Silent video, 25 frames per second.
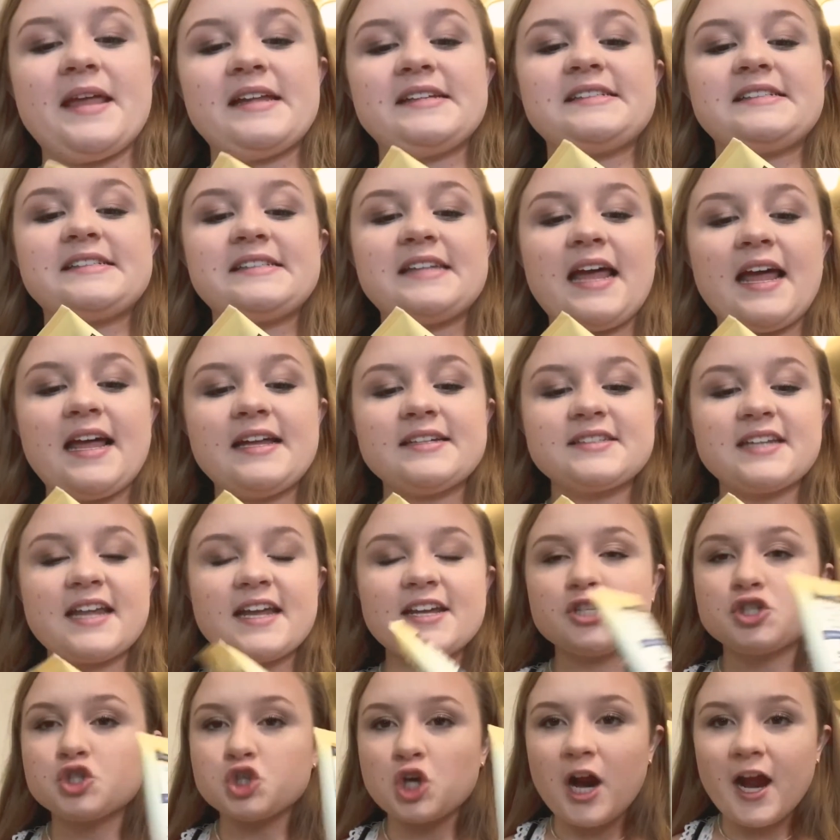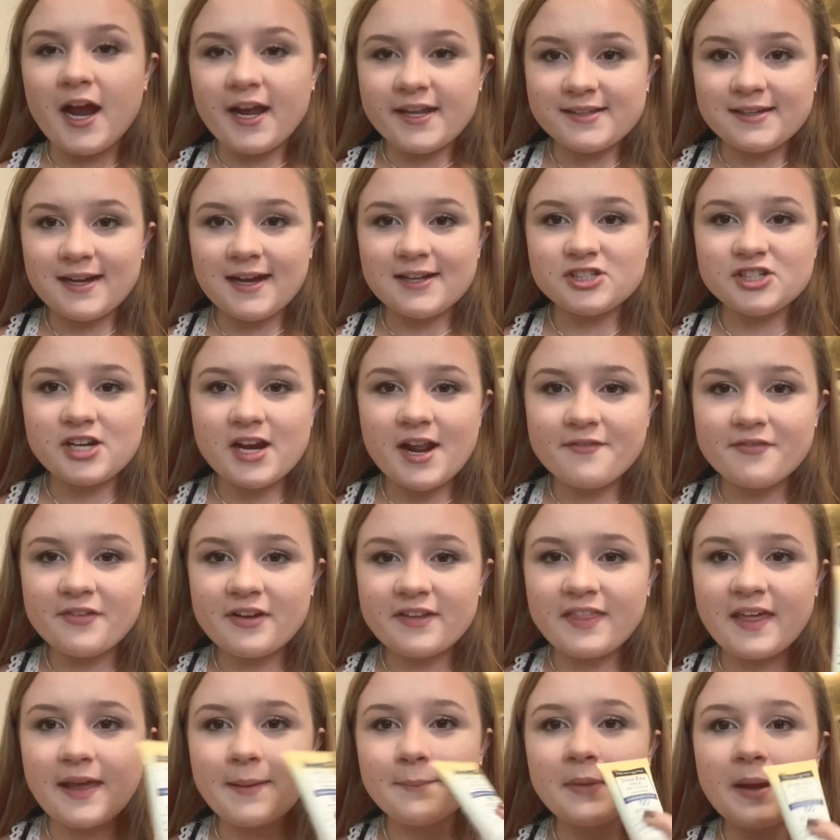says like dry touch and
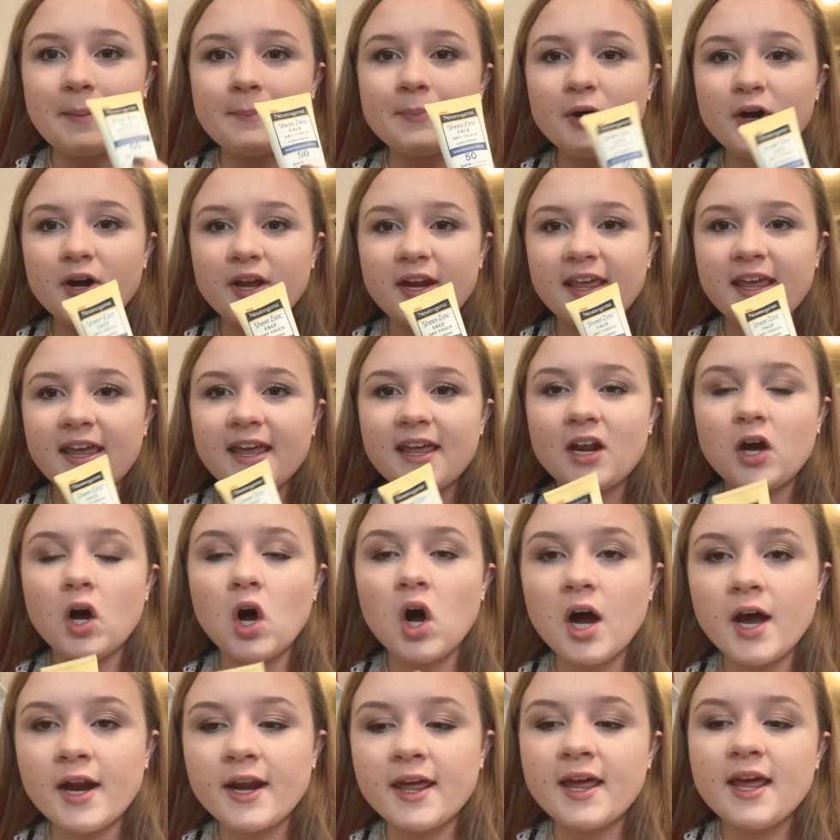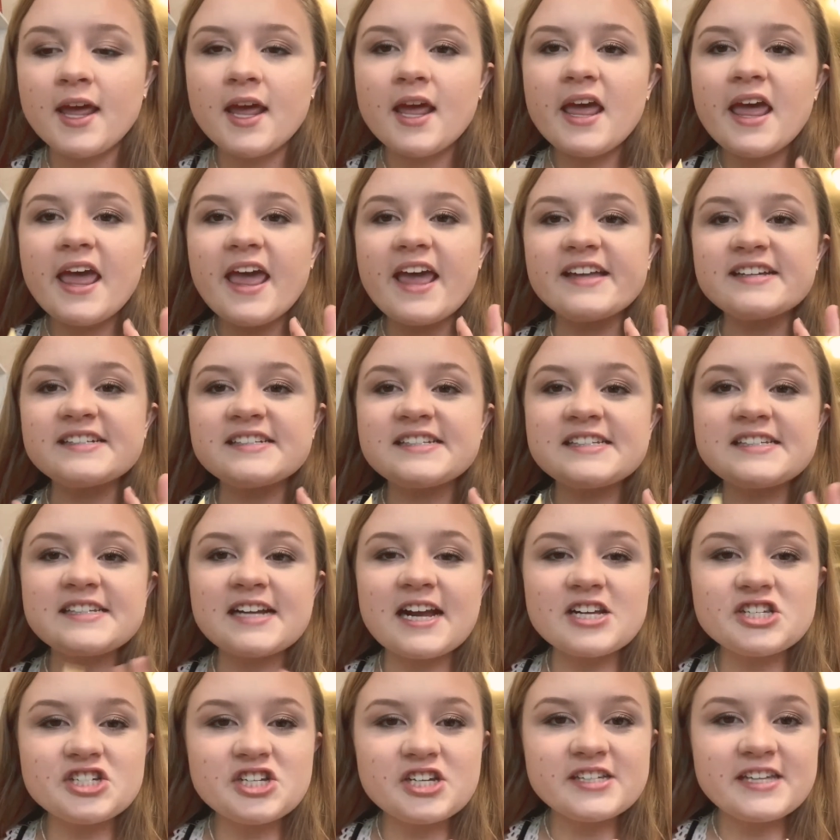everything, but putting it on is
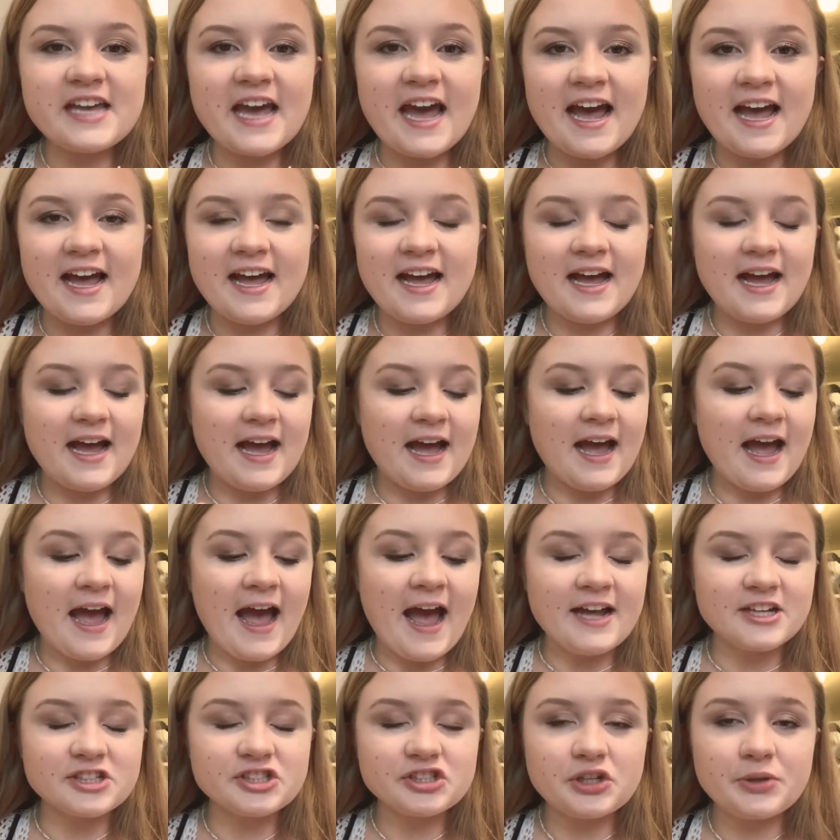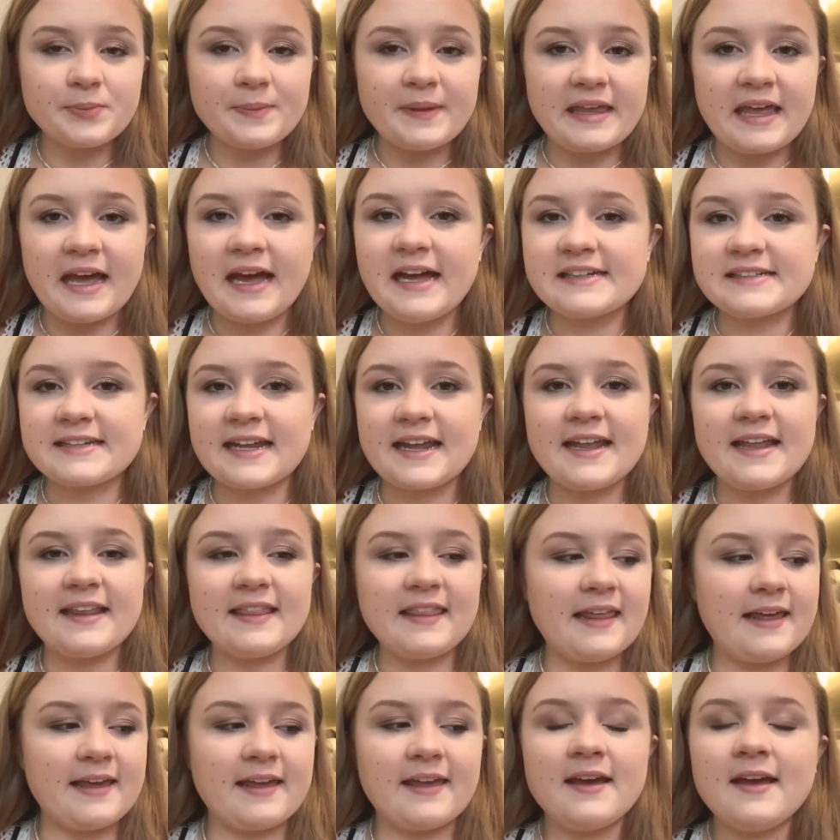such a hassle because it
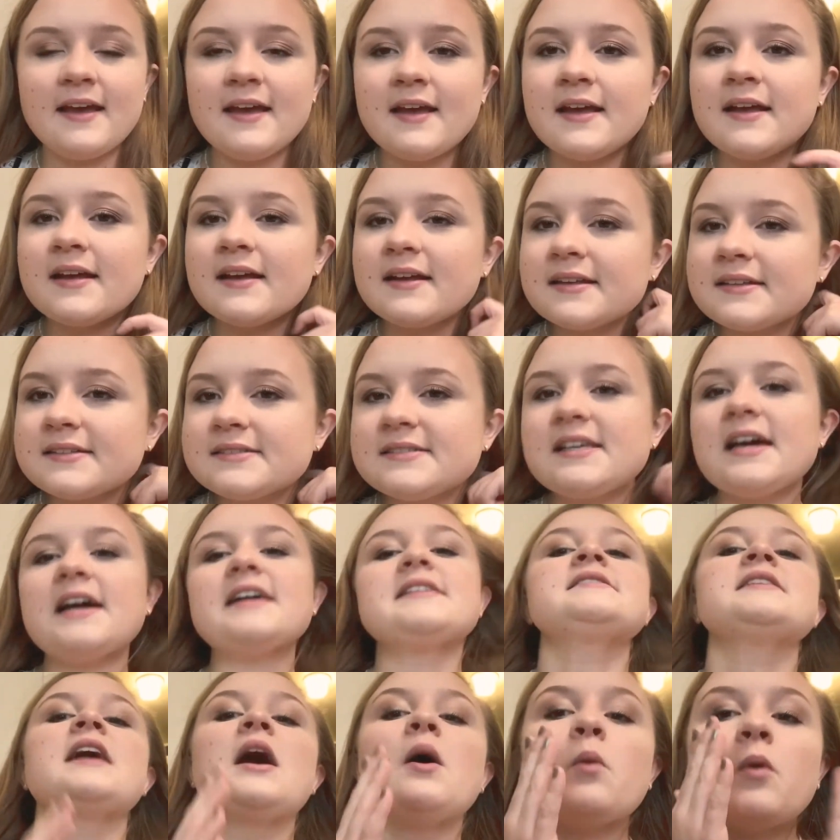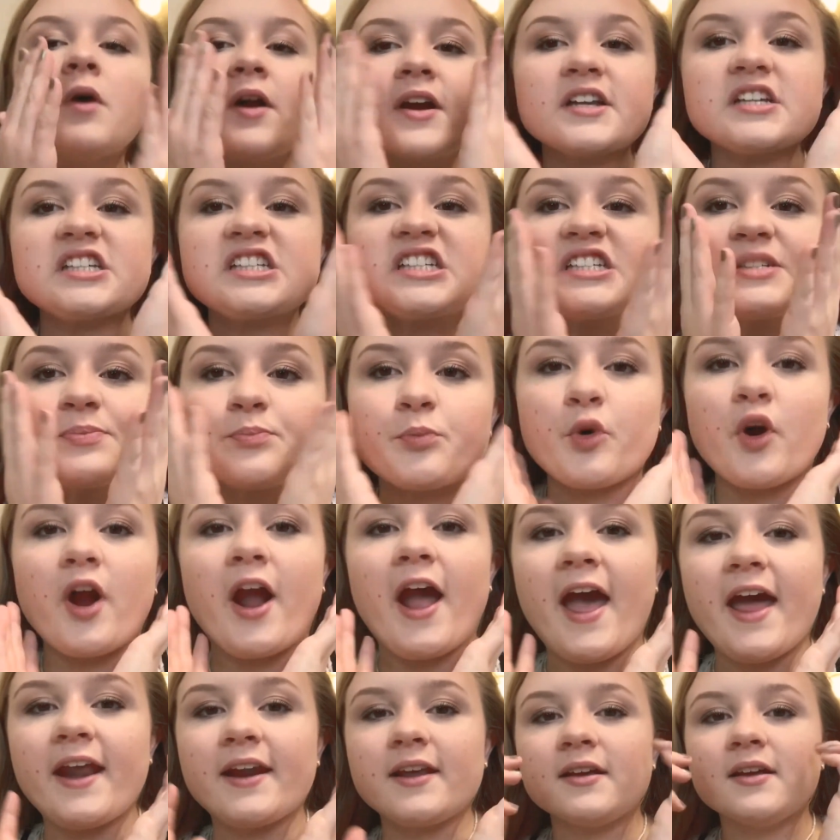like does not want to
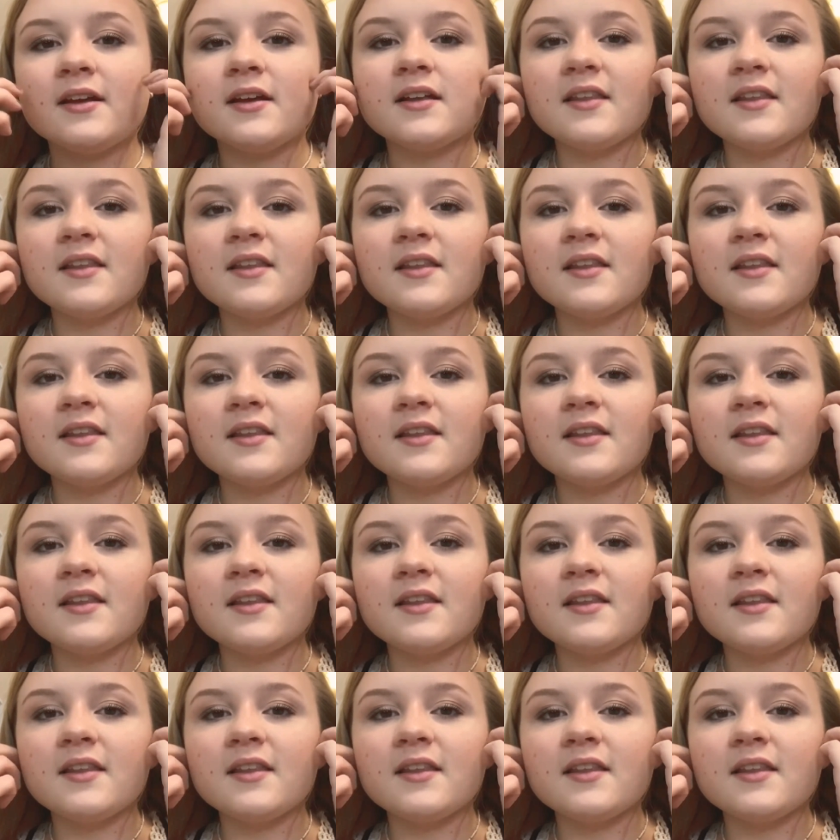spread.